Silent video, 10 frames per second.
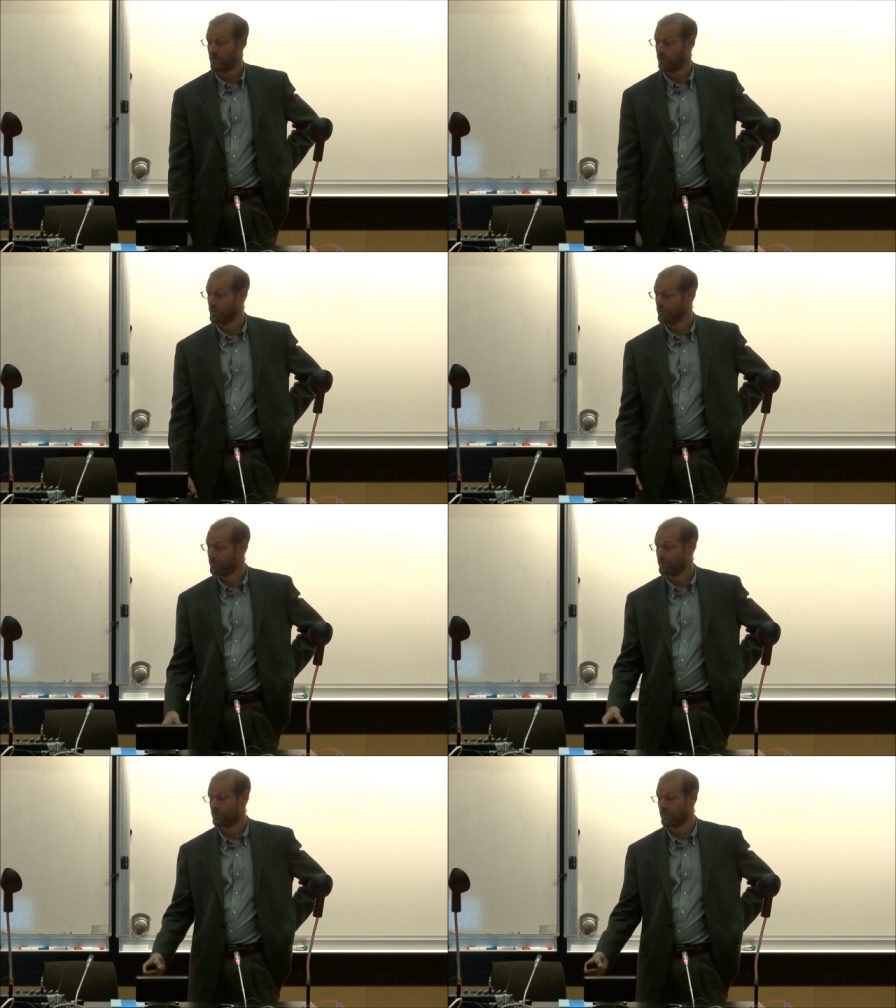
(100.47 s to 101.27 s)

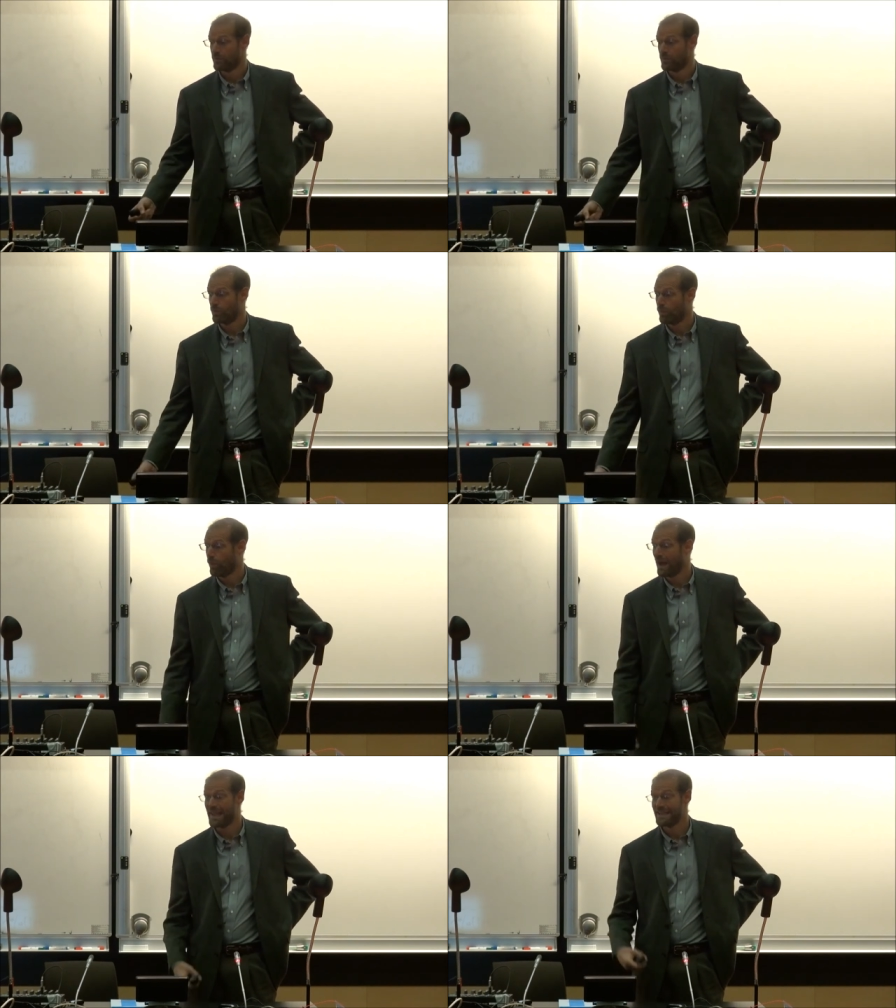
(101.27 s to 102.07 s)
Well,
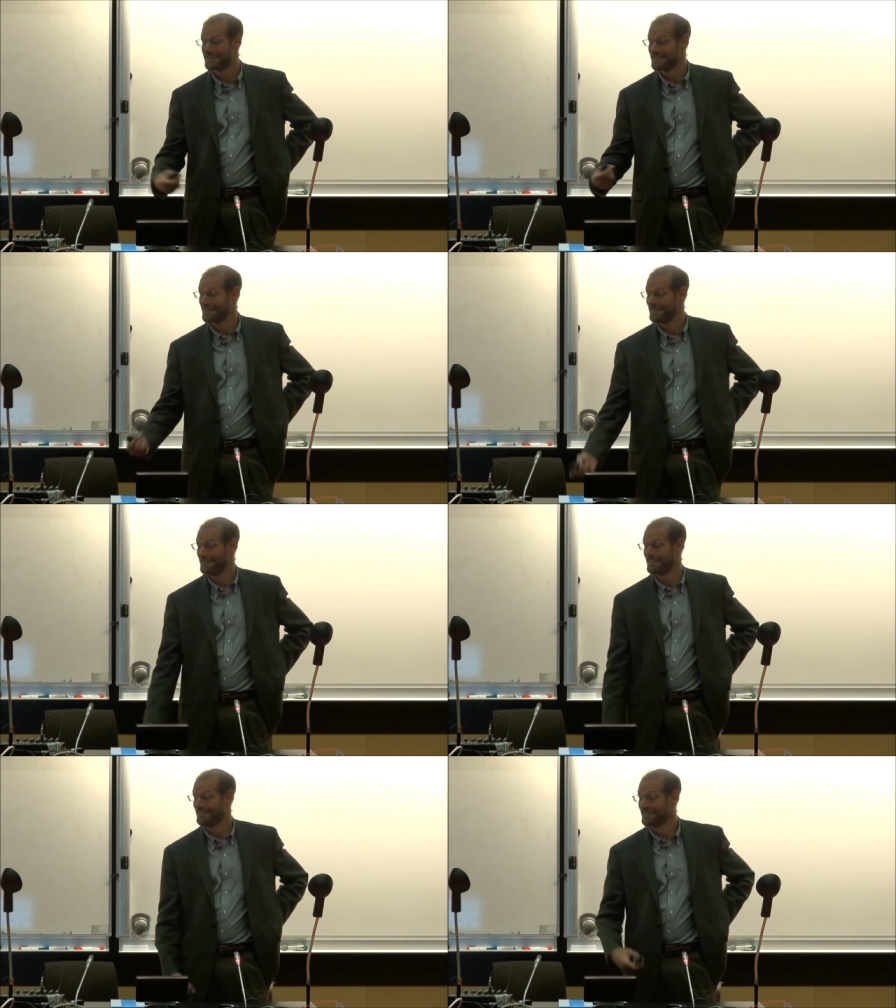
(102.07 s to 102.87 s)
why is it
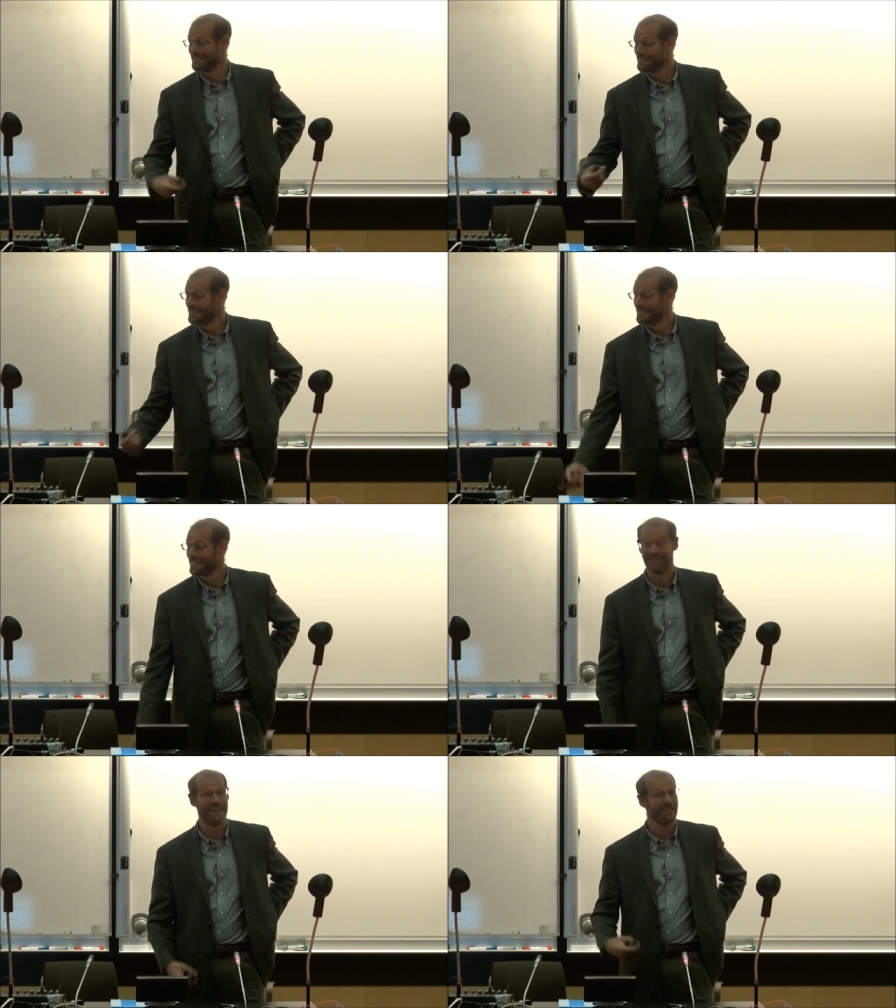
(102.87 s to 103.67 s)

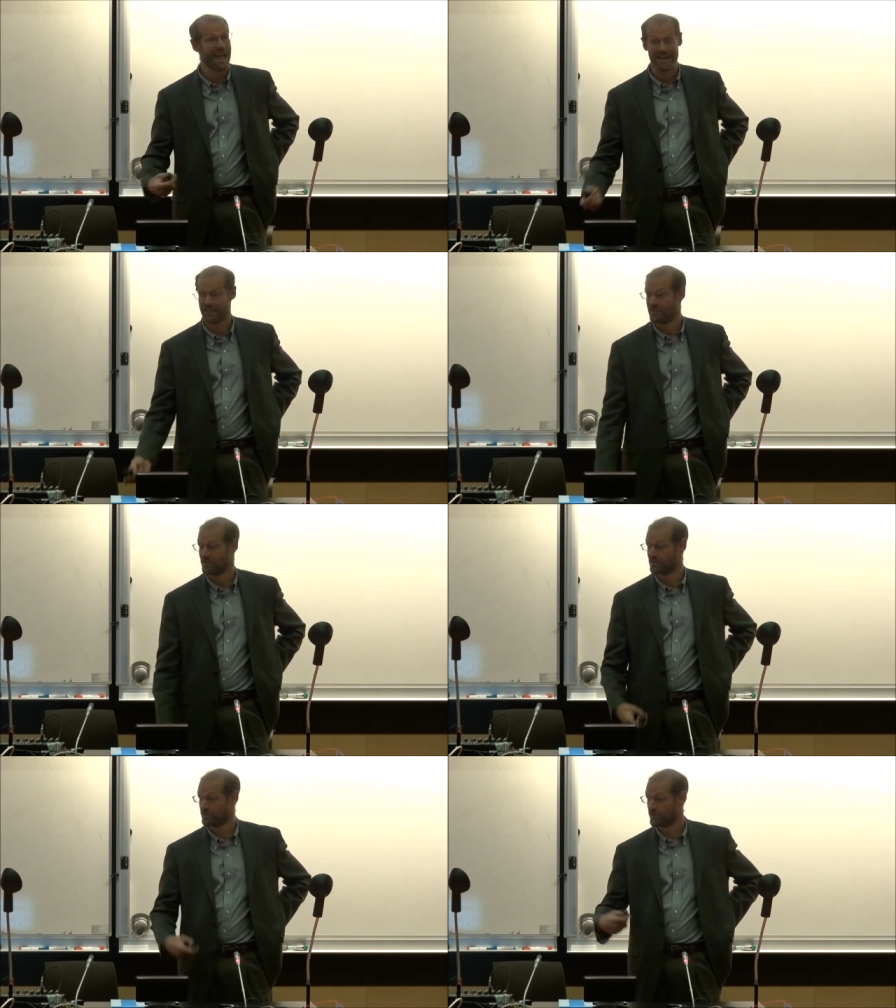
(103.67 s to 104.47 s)
that they lack
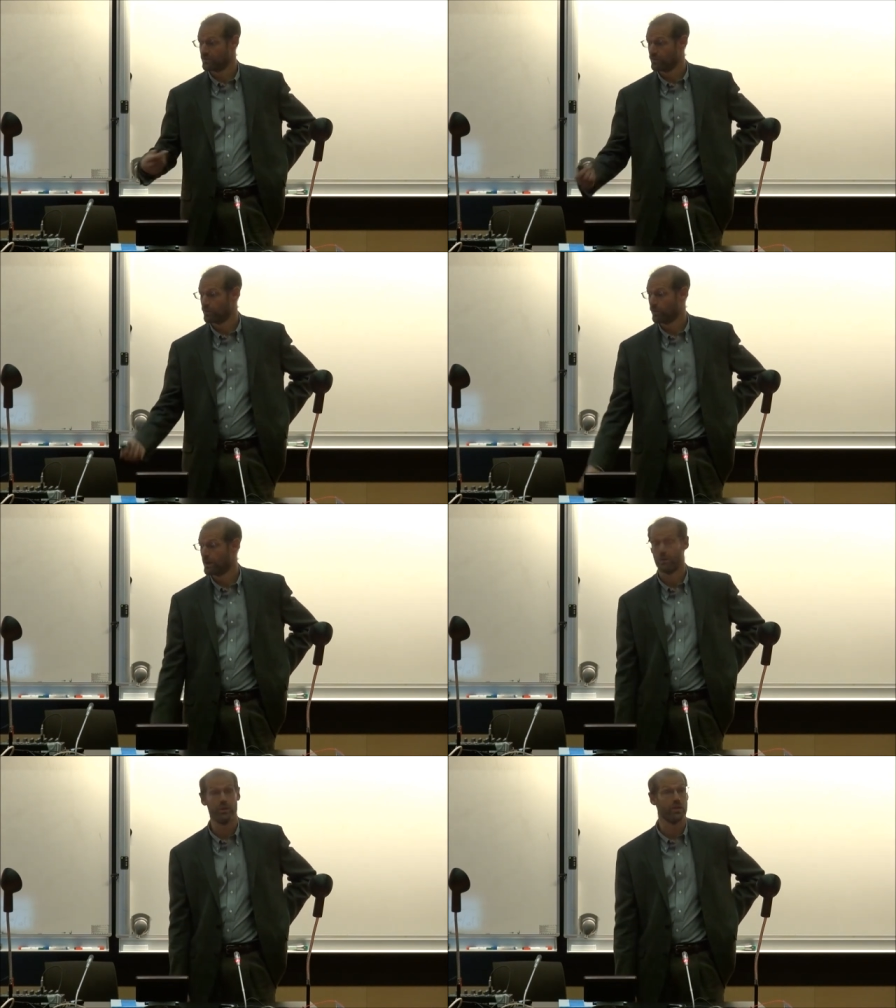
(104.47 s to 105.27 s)
this
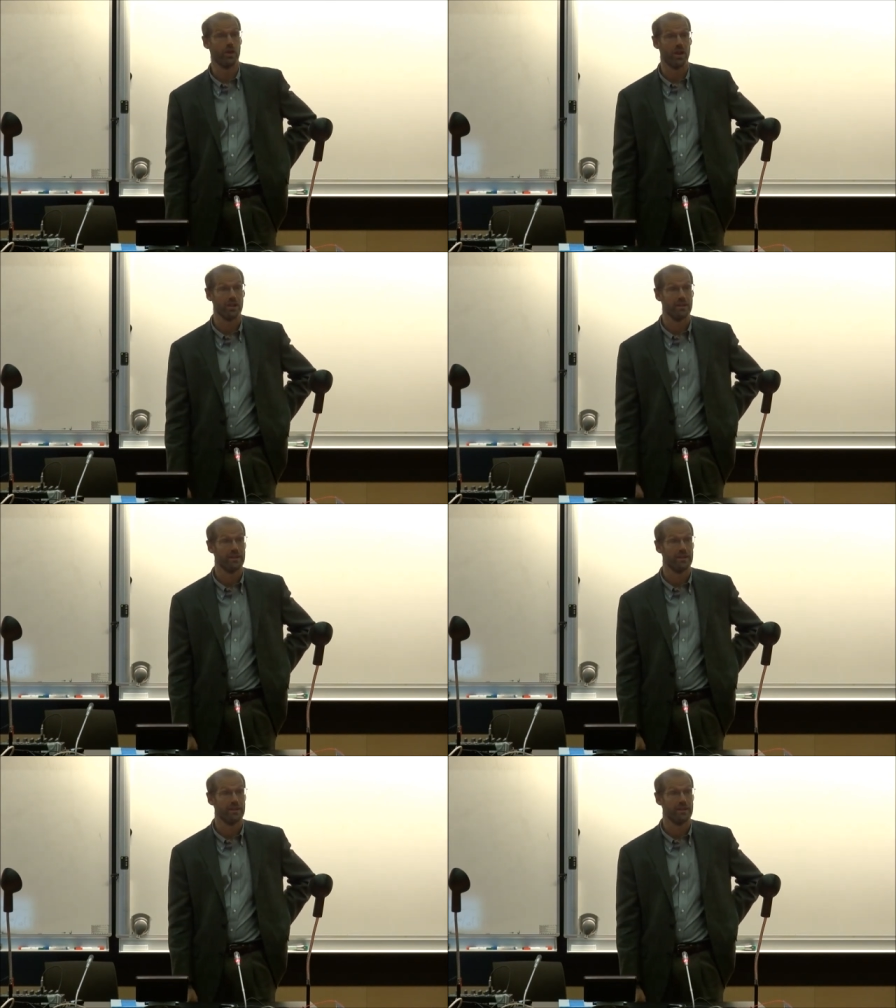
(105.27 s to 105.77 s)
wherewithal?